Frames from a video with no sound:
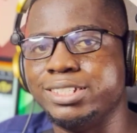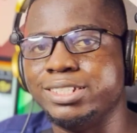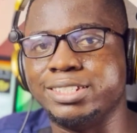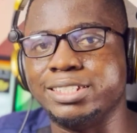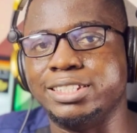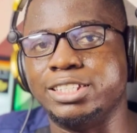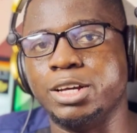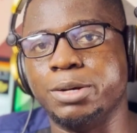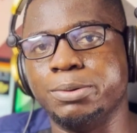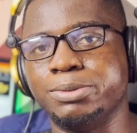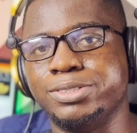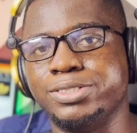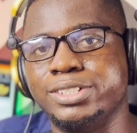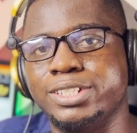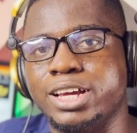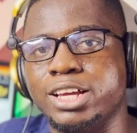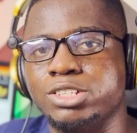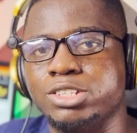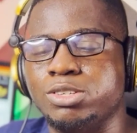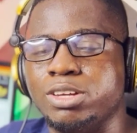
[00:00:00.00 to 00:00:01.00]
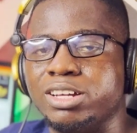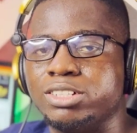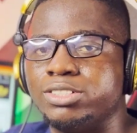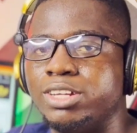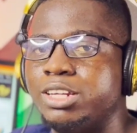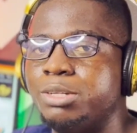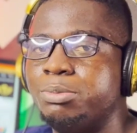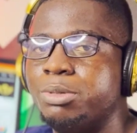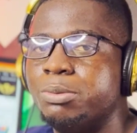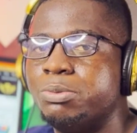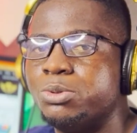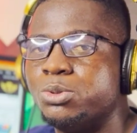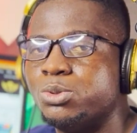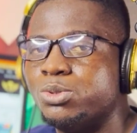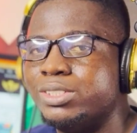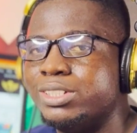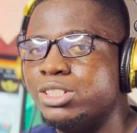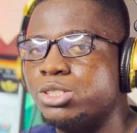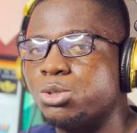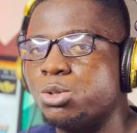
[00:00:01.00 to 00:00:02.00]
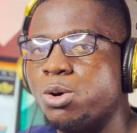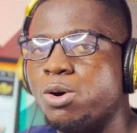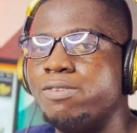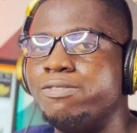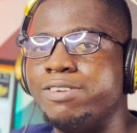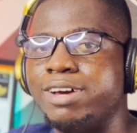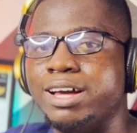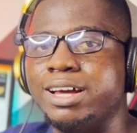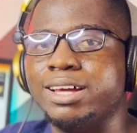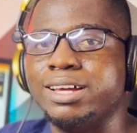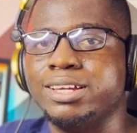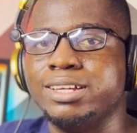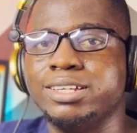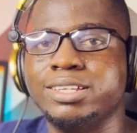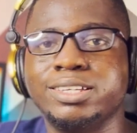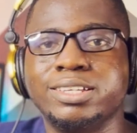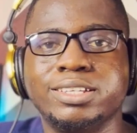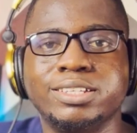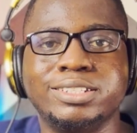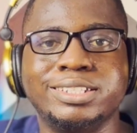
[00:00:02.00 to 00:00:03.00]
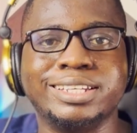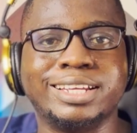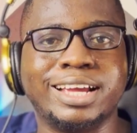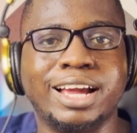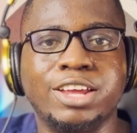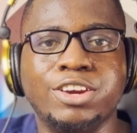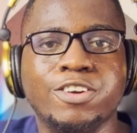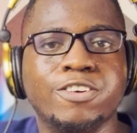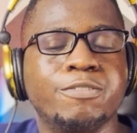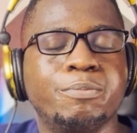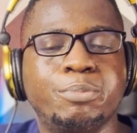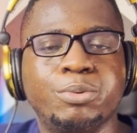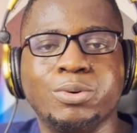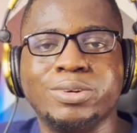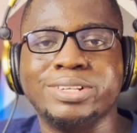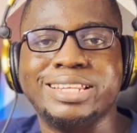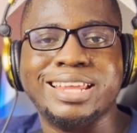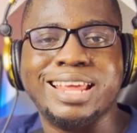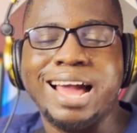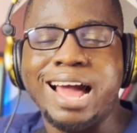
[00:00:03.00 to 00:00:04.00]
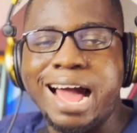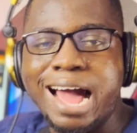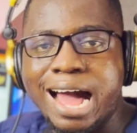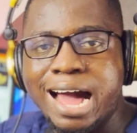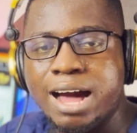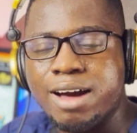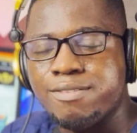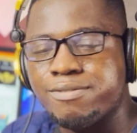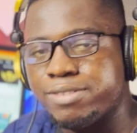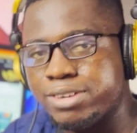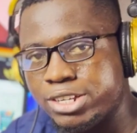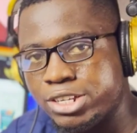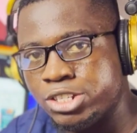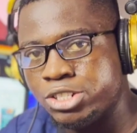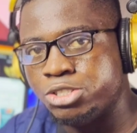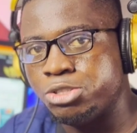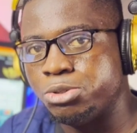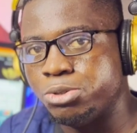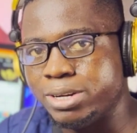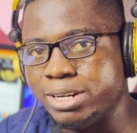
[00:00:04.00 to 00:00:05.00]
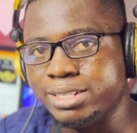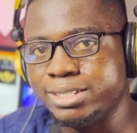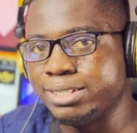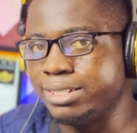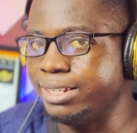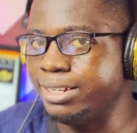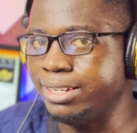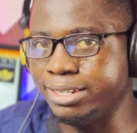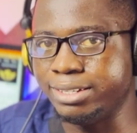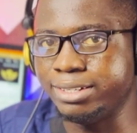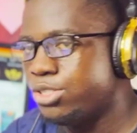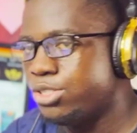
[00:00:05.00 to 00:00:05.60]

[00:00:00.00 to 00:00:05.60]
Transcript: this, it helps readers to actually be able to discover the kind of book they have interest in.